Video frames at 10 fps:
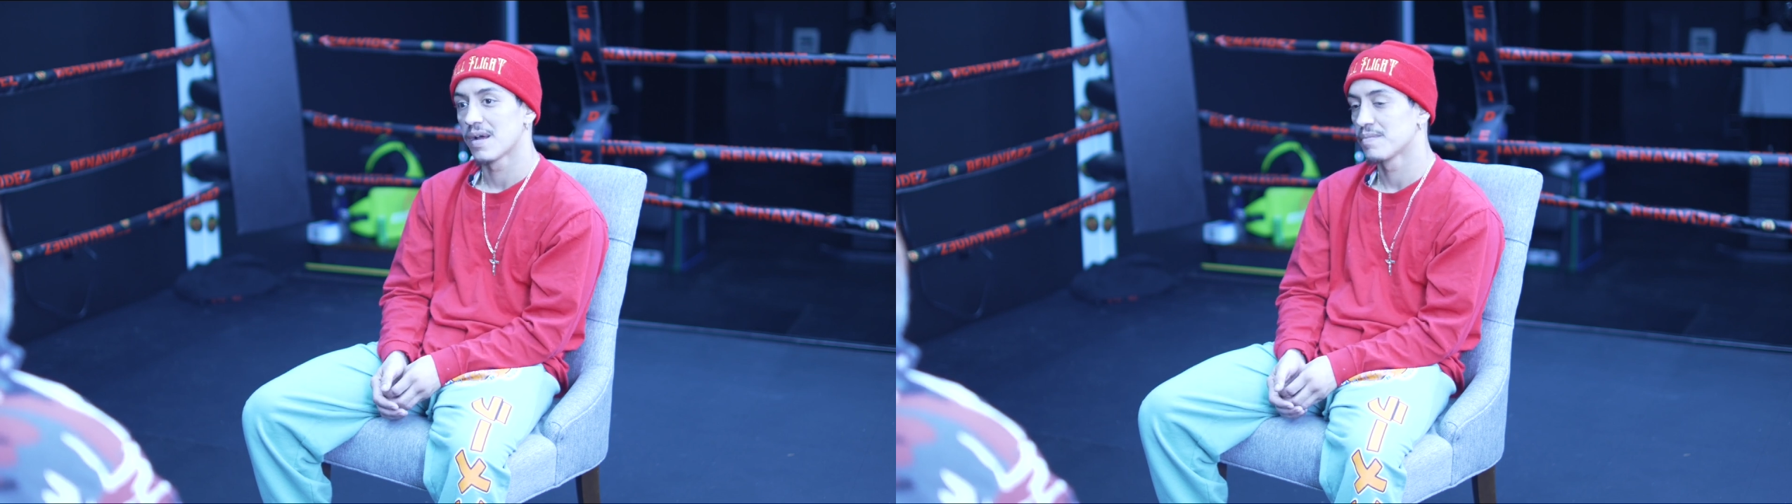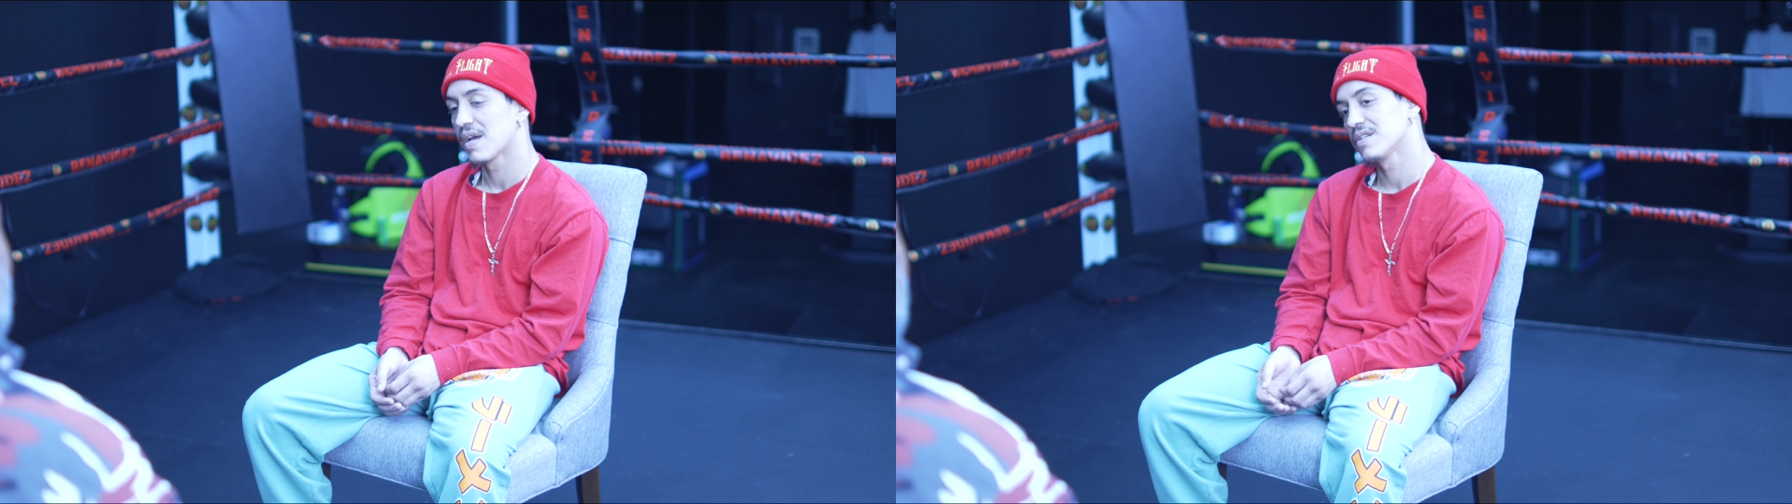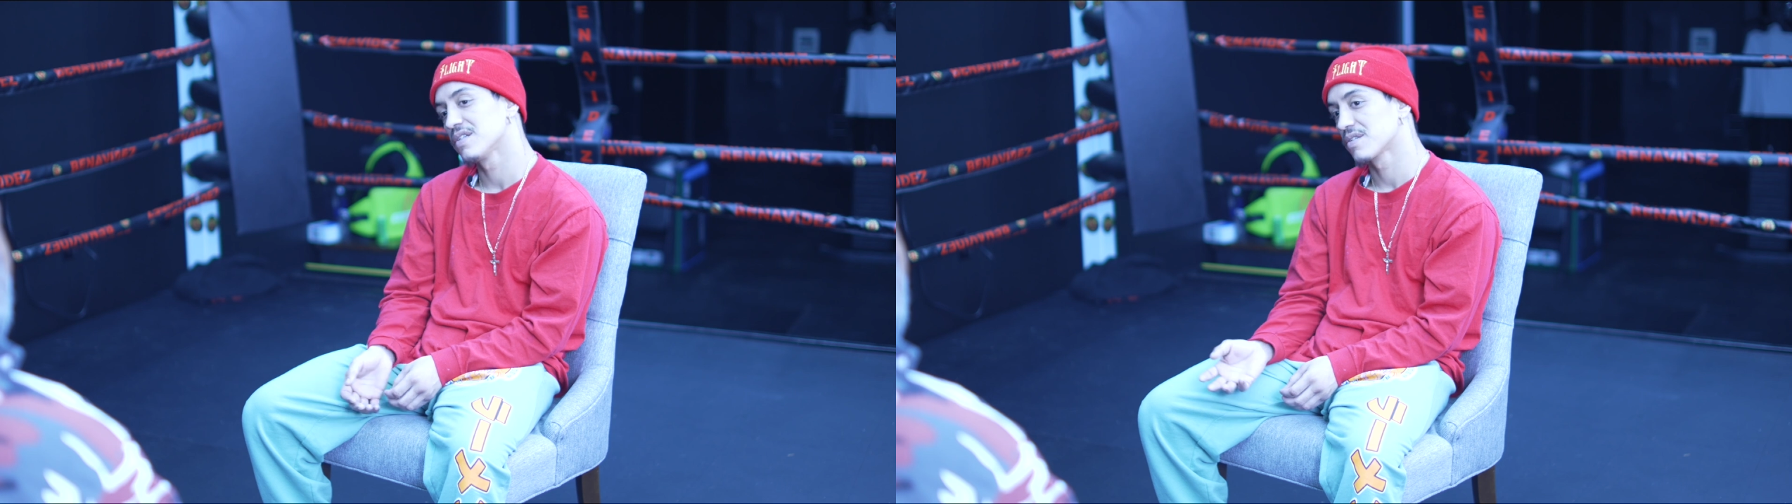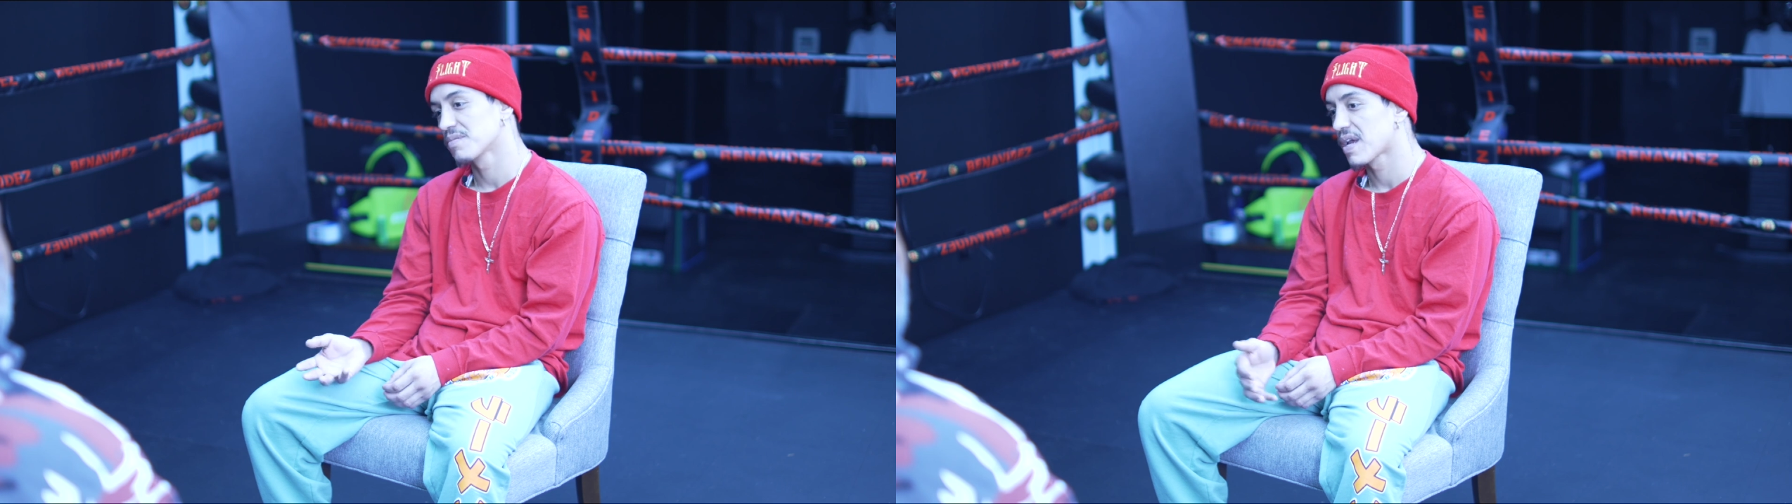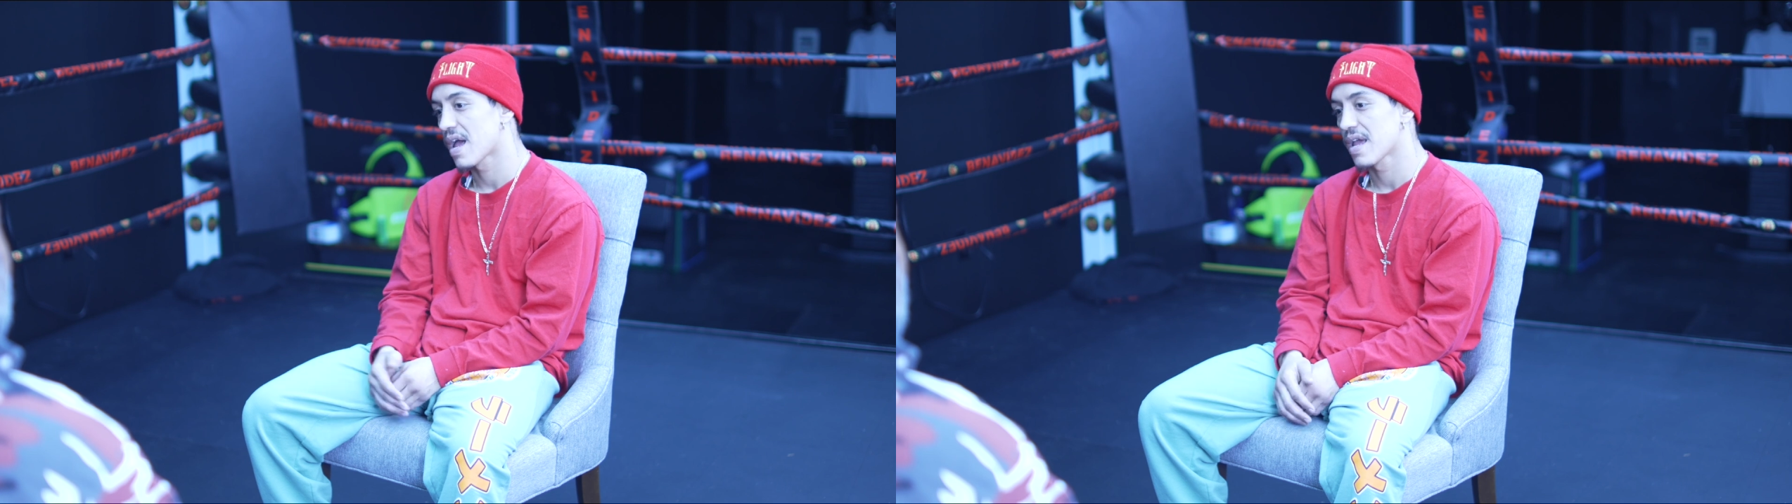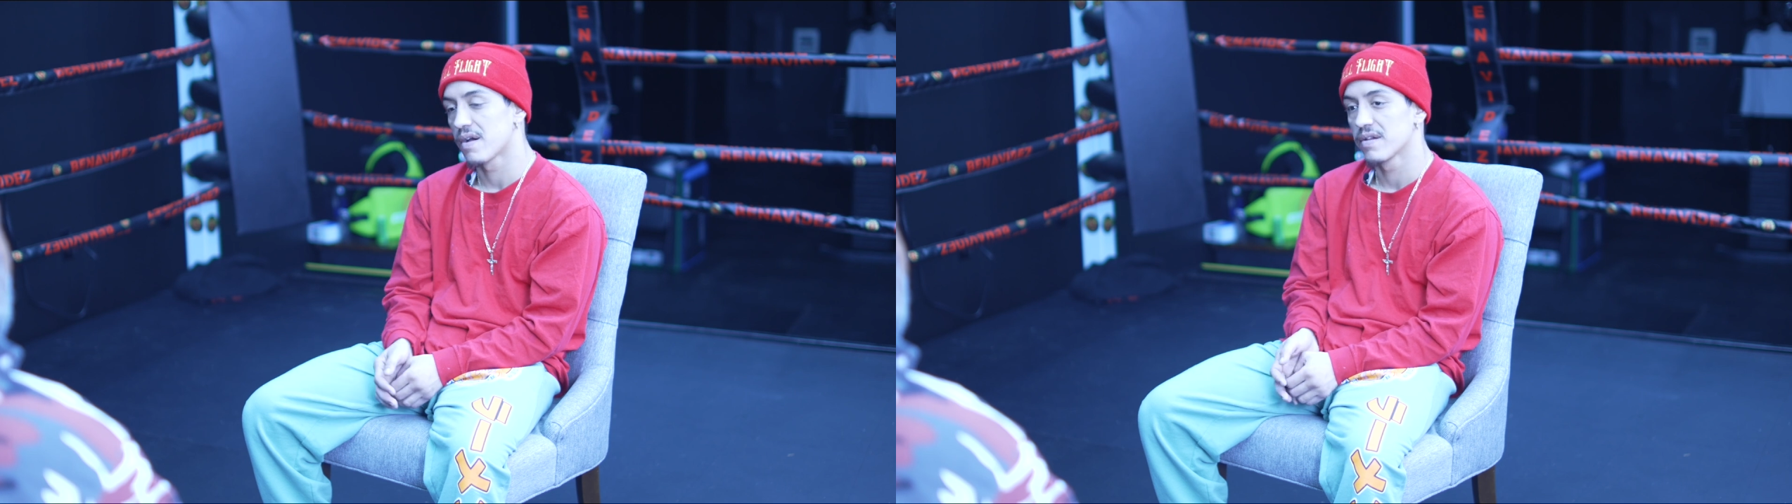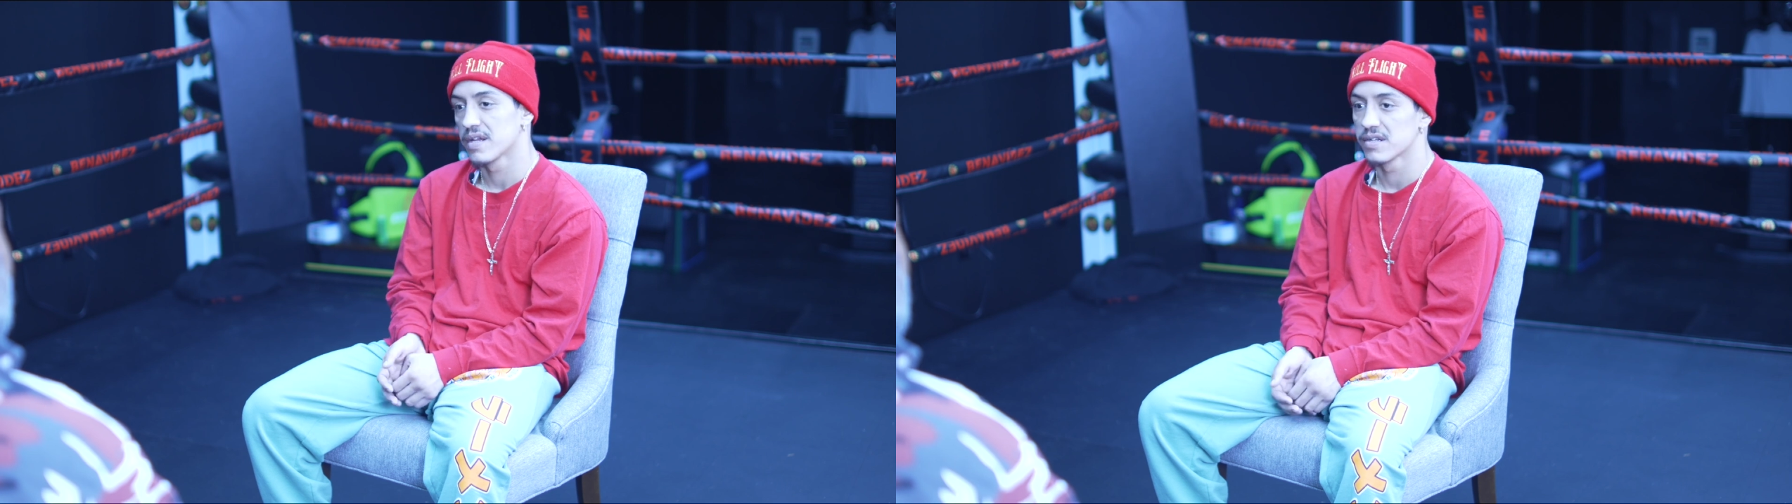that I'm not just some guy